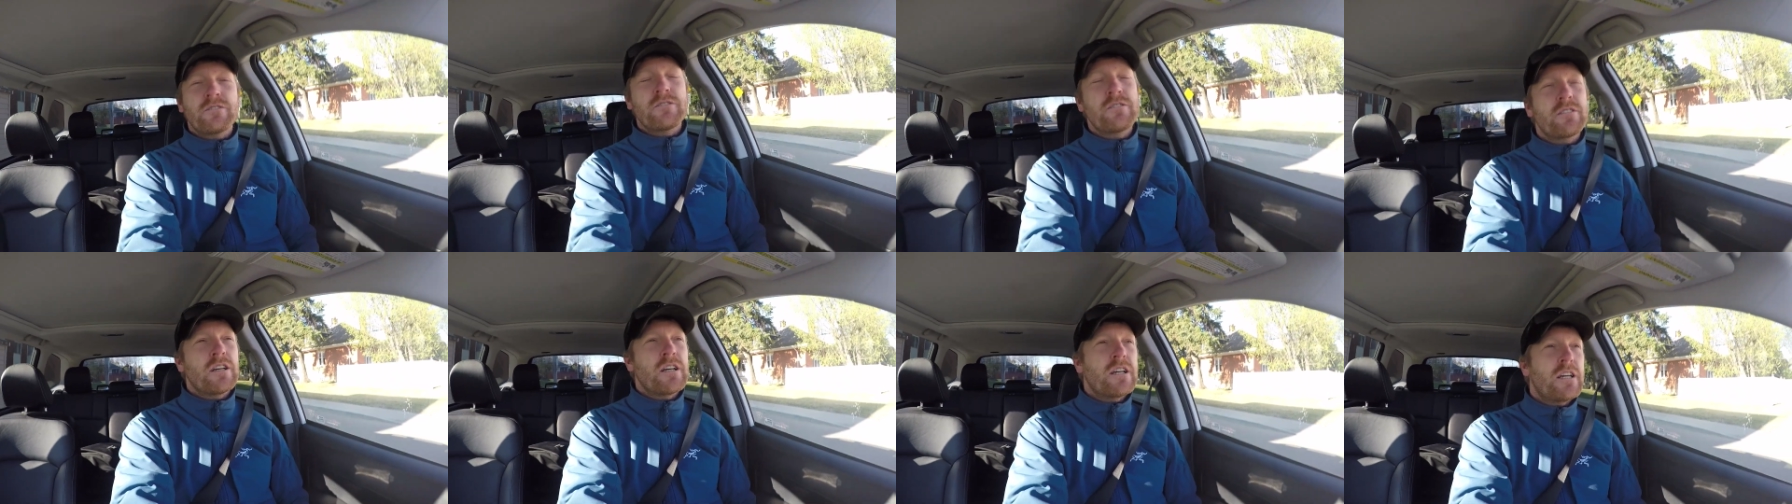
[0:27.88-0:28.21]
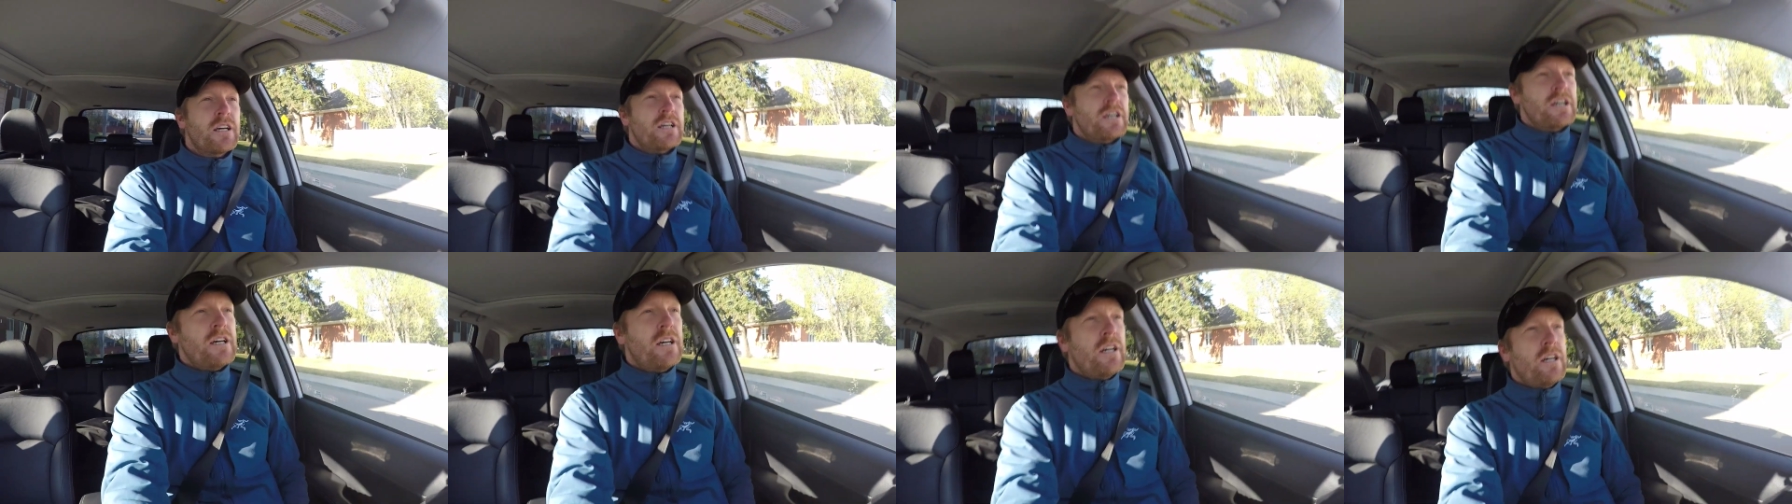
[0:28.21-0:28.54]
those.
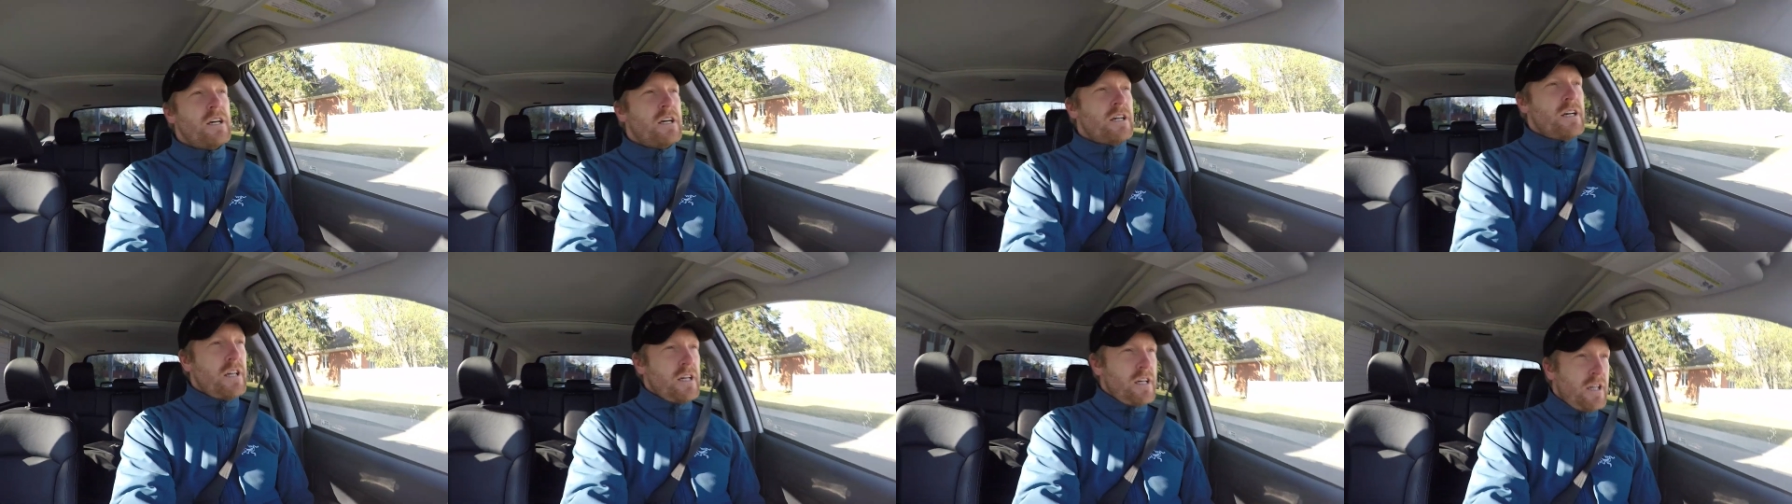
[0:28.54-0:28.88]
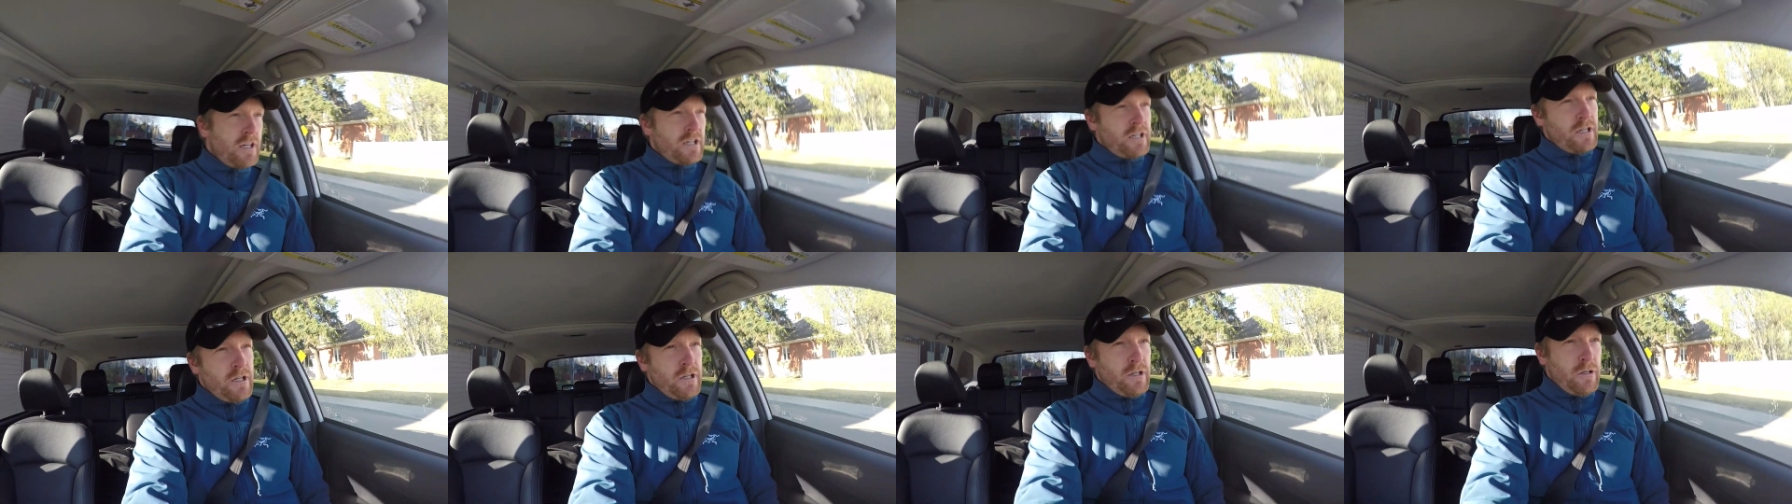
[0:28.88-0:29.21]

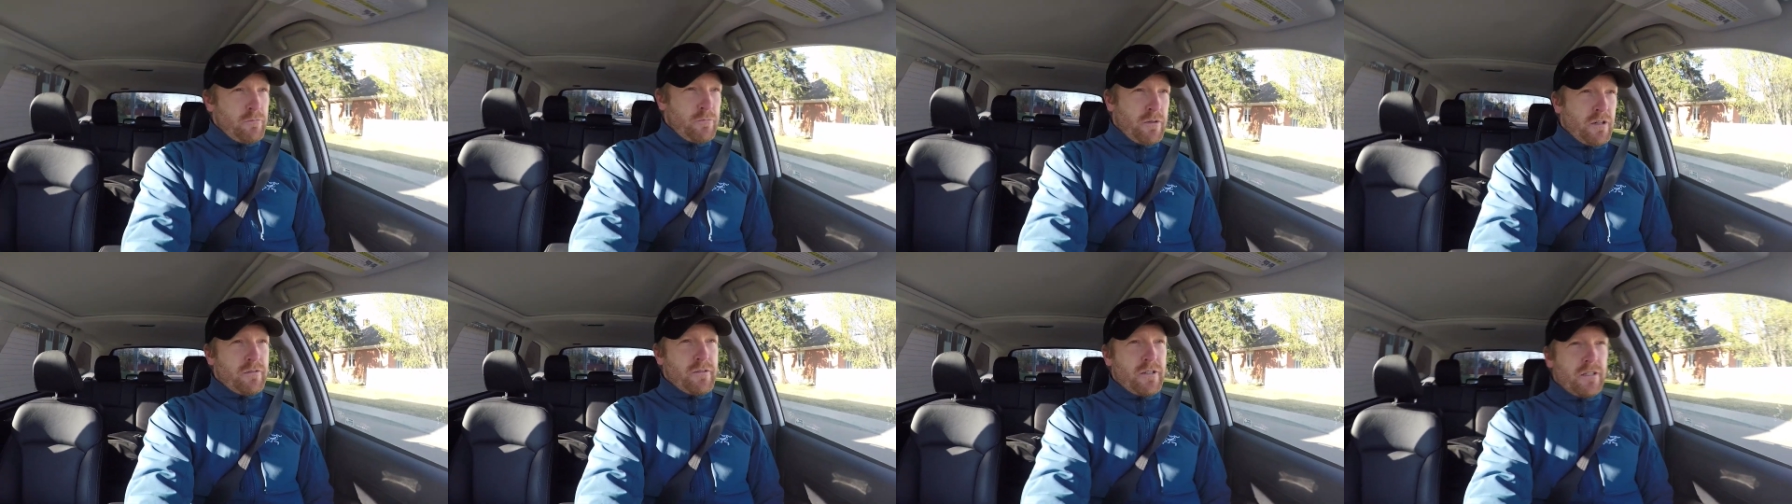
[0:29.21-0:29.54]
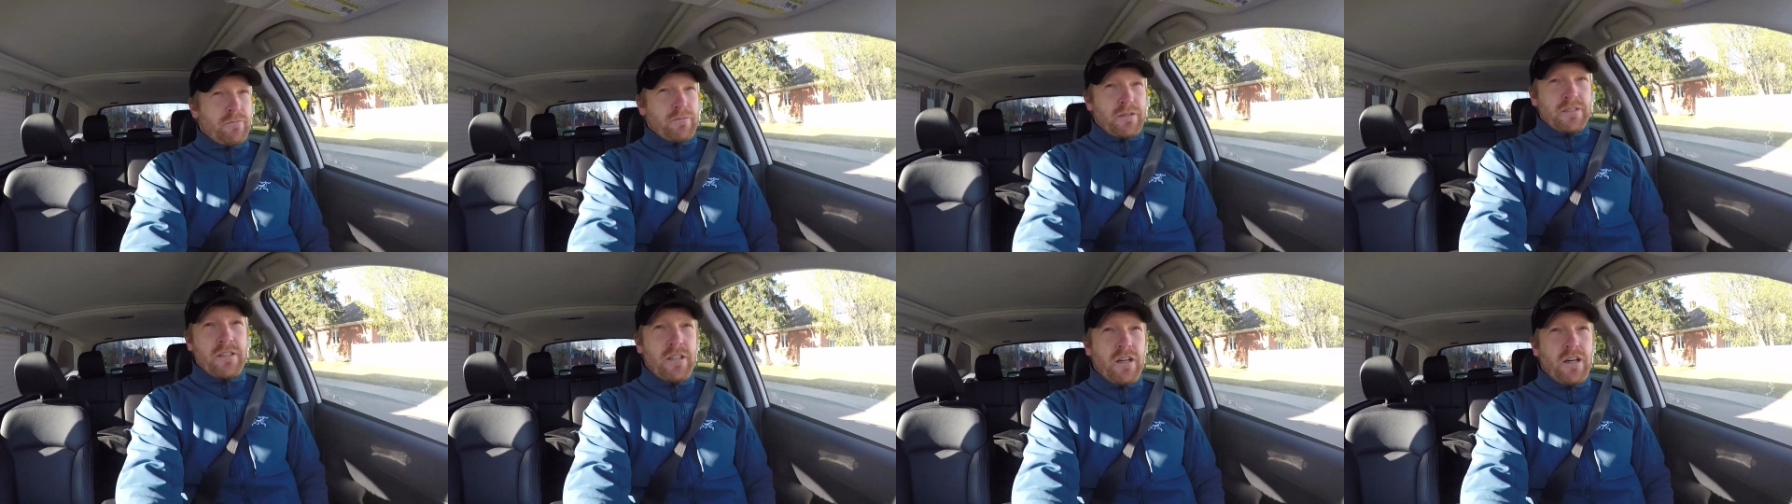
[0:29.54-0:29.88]
But
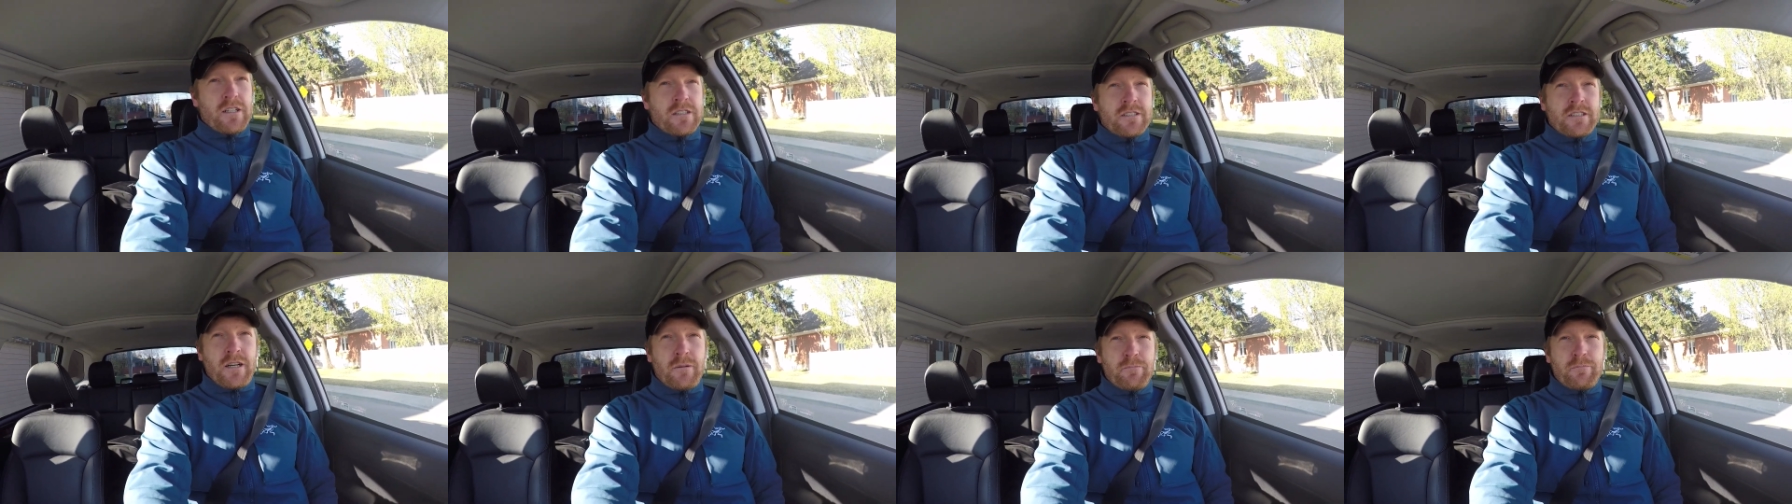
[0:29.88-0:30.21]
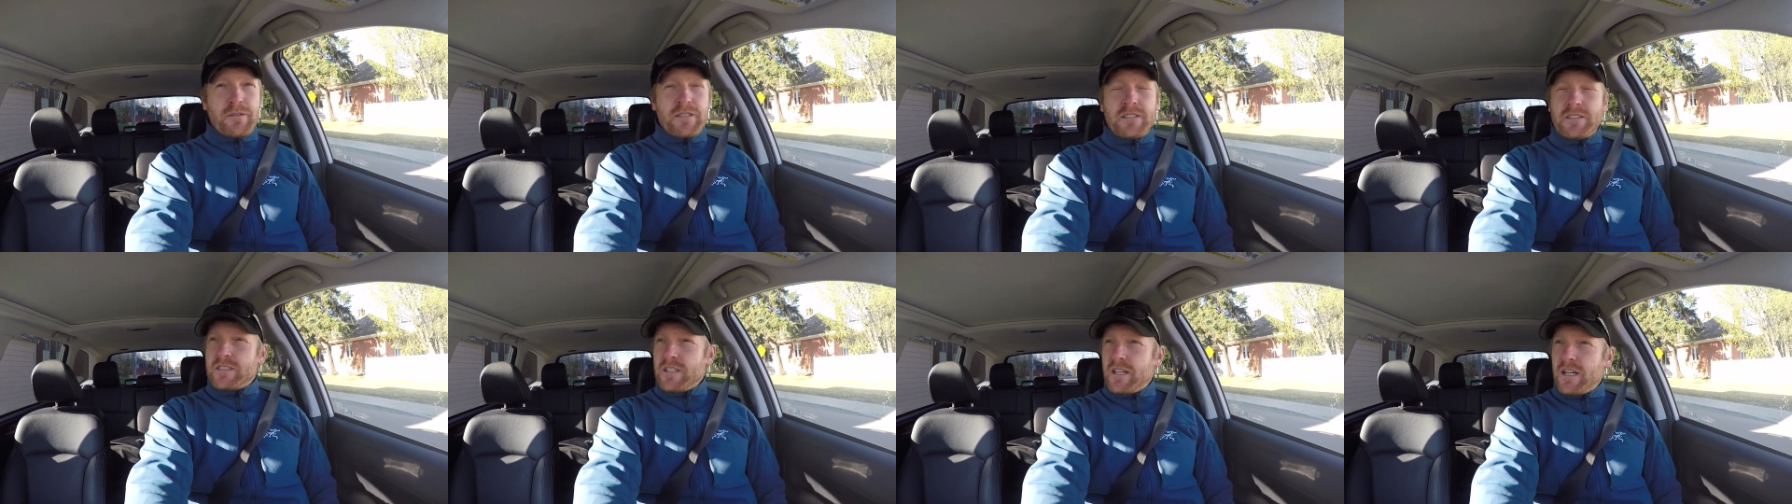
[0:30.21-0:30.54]
we've been locked
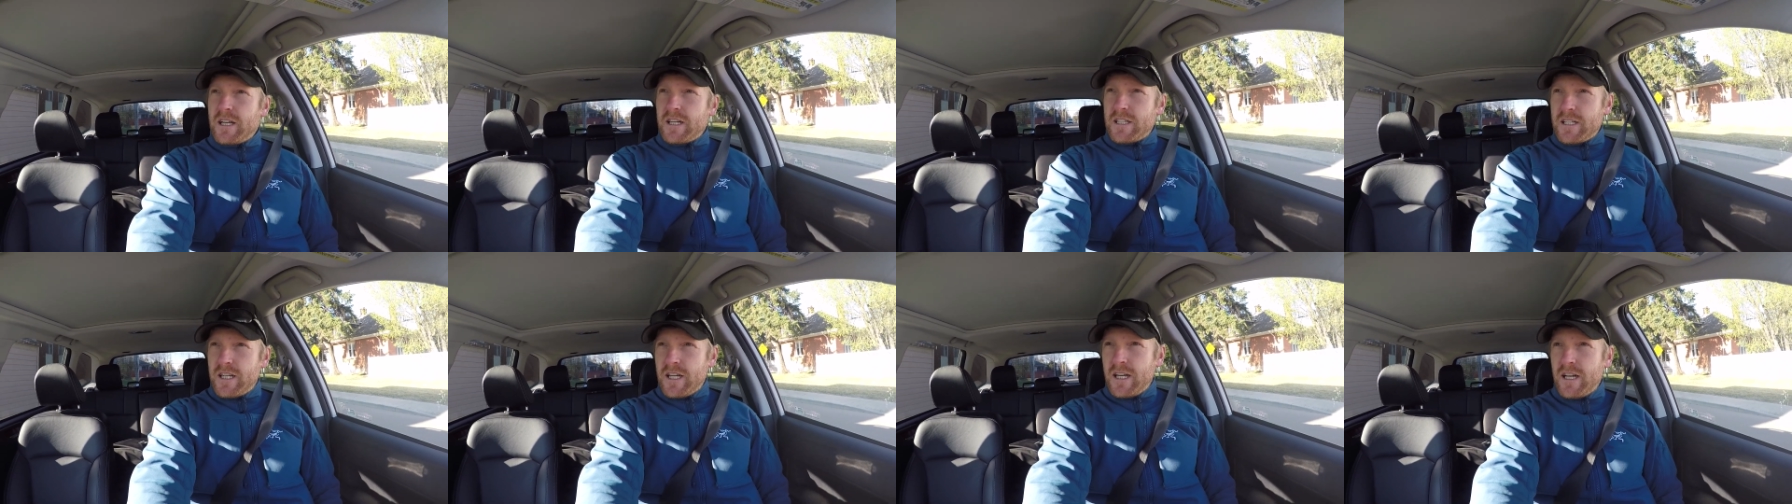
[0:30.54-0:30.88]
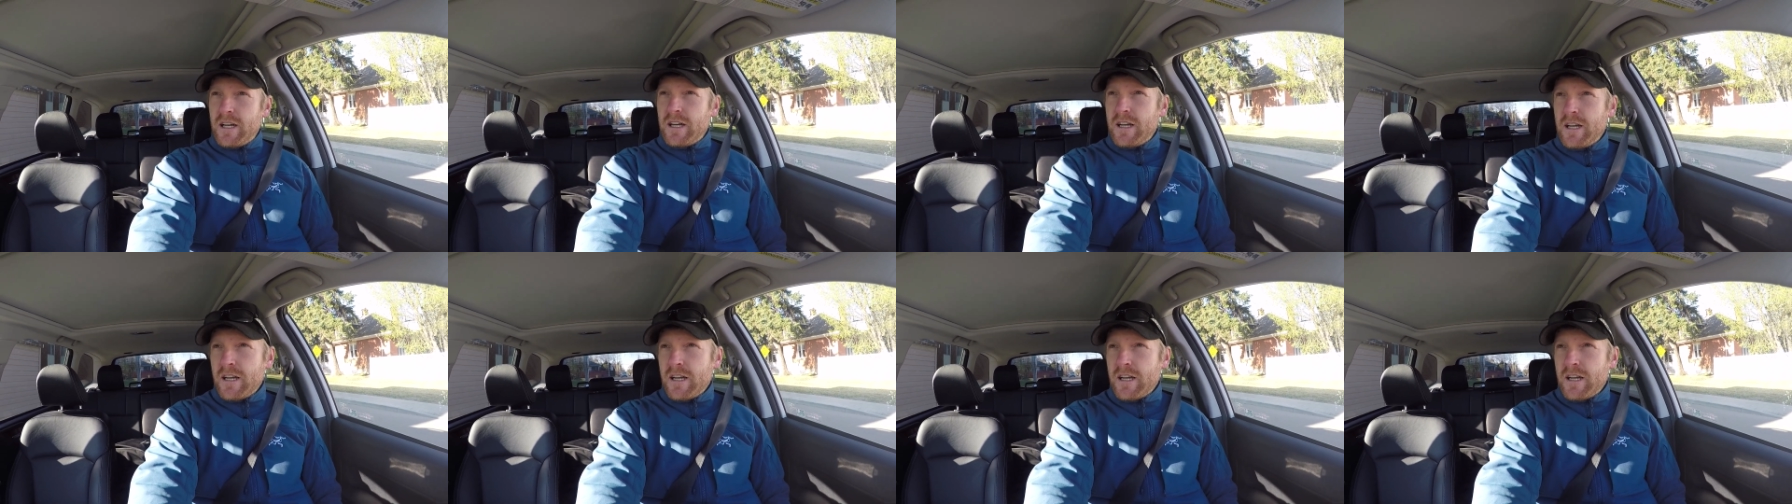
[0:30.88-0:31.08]
up inside